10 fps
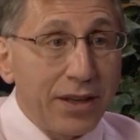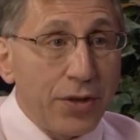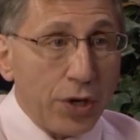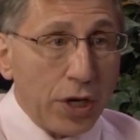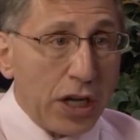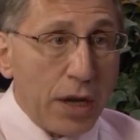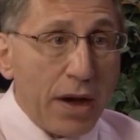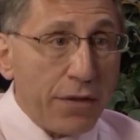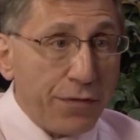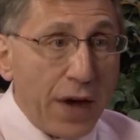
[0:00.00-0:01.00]
They're going to come
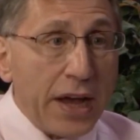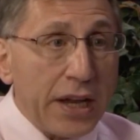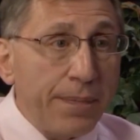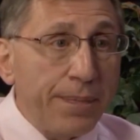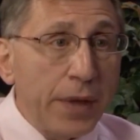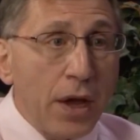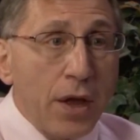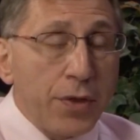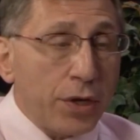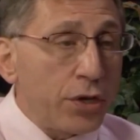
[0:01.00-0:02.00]
out fighting.
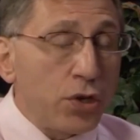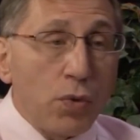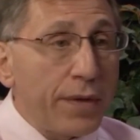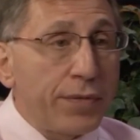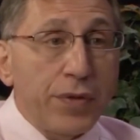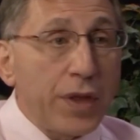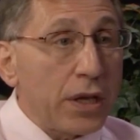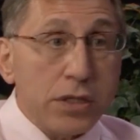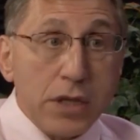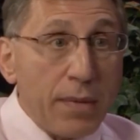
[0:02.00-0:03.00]
They're going to do one of two
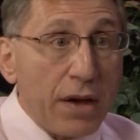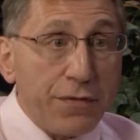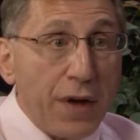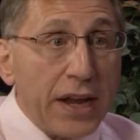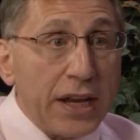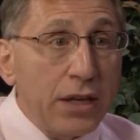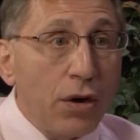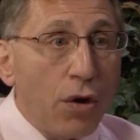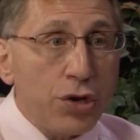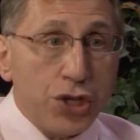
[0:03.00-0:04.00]
things: come out fighting
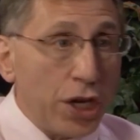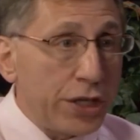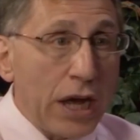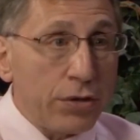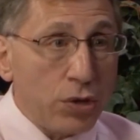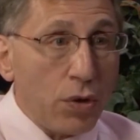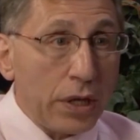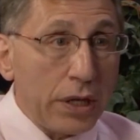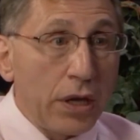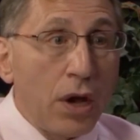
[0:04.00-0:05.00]
or shut down
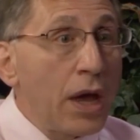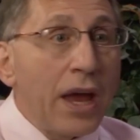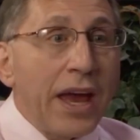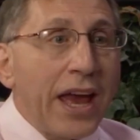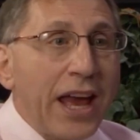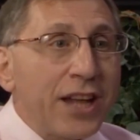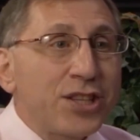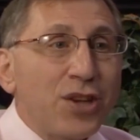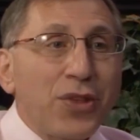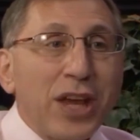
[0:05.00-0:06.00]
totally. And
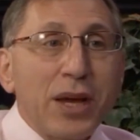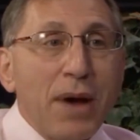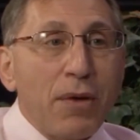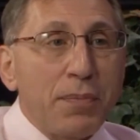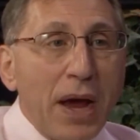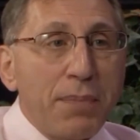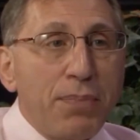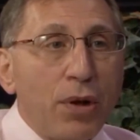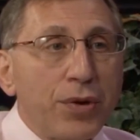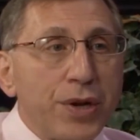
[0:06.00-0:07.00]
so think about what
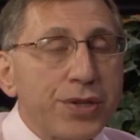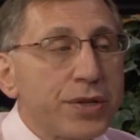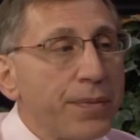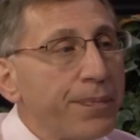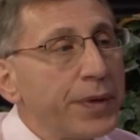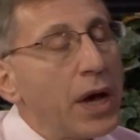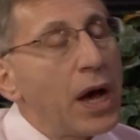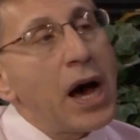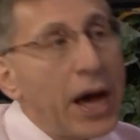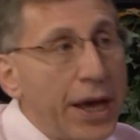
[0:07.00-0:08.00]
bipolar is
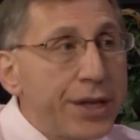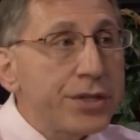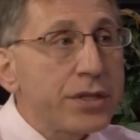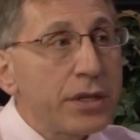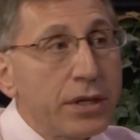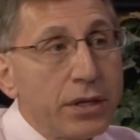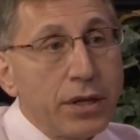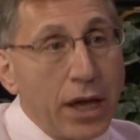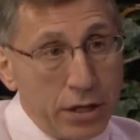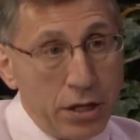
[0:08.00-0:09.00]
highs
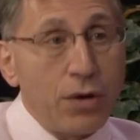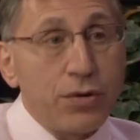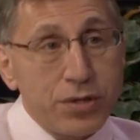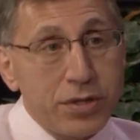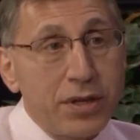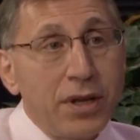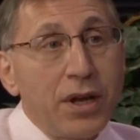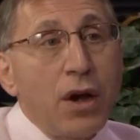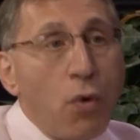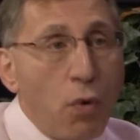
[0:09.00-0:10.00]
and lows.
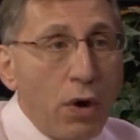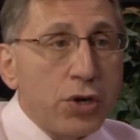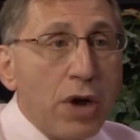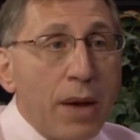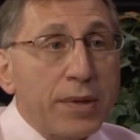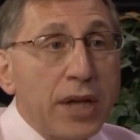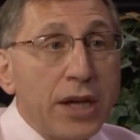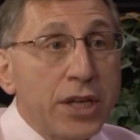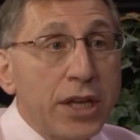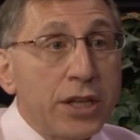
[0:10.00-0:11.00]
What do
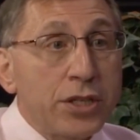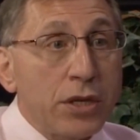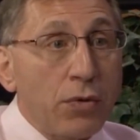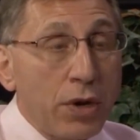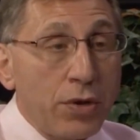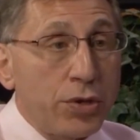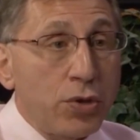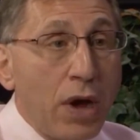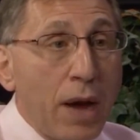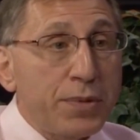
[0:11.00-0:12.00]
traumatized kids, what are their
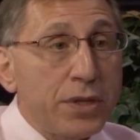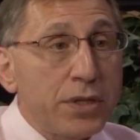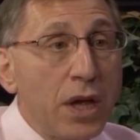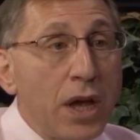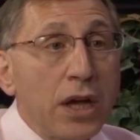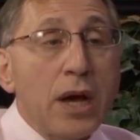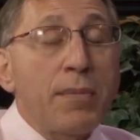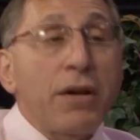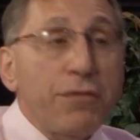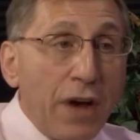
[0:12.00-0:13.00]
two options? Come
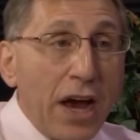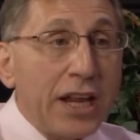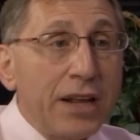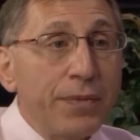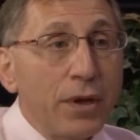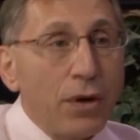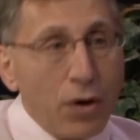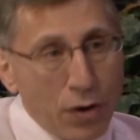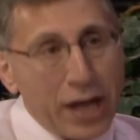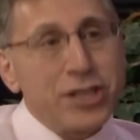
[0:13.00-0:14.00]
out fighting
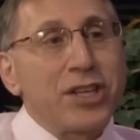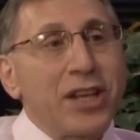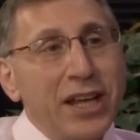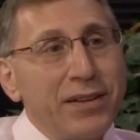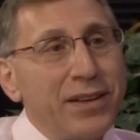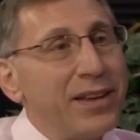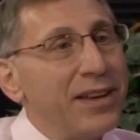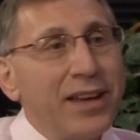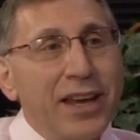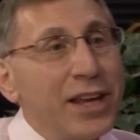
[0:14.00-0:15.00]
or isolate.
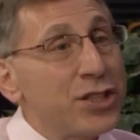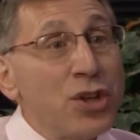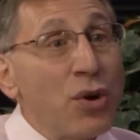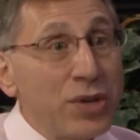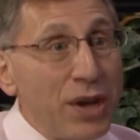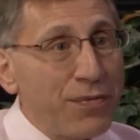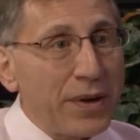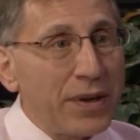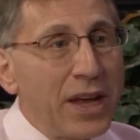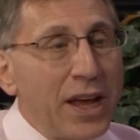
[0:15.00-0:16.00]
It's no
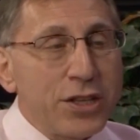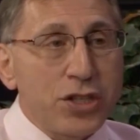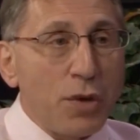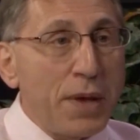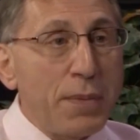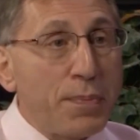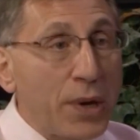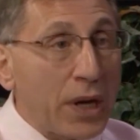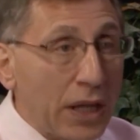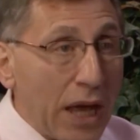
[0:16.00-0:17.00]
different. And so people
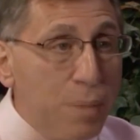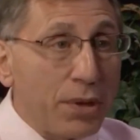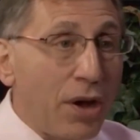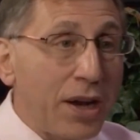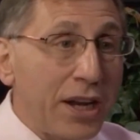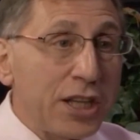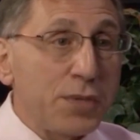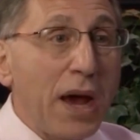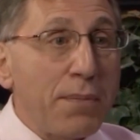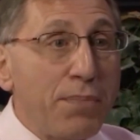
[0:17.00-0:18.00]
put a label on it as
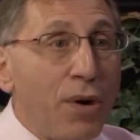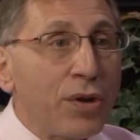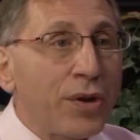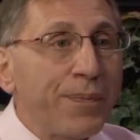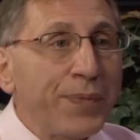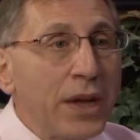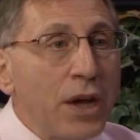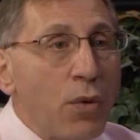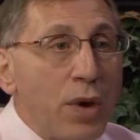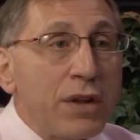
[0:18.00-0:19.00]
bipolar
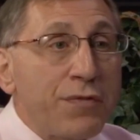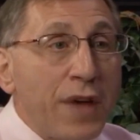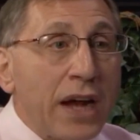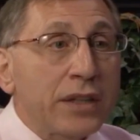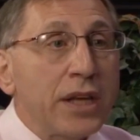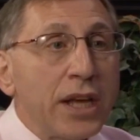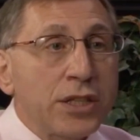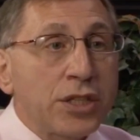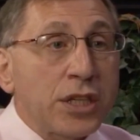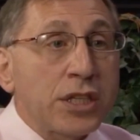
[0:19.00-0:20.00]
when in fact
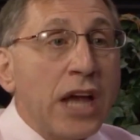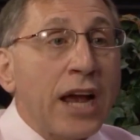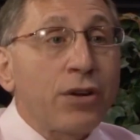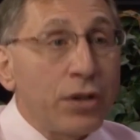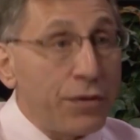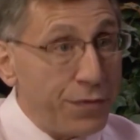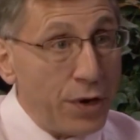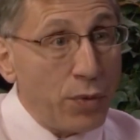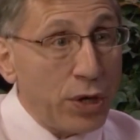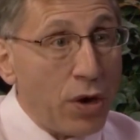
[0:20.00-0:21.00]
it's the cycle of
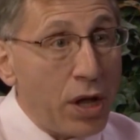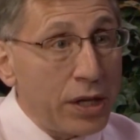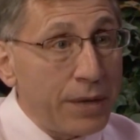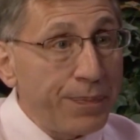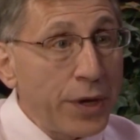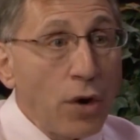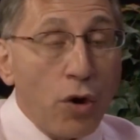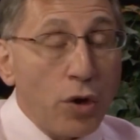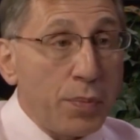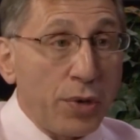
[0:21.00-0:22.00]
fear, we call it,
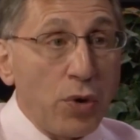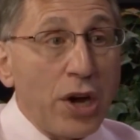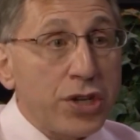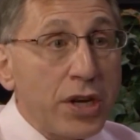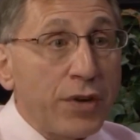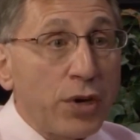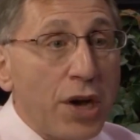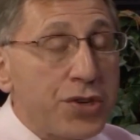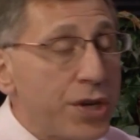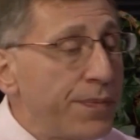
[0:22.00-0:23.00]
or the progression of
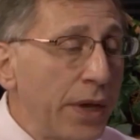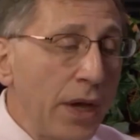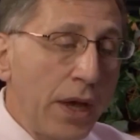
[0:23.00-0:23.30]
aggression.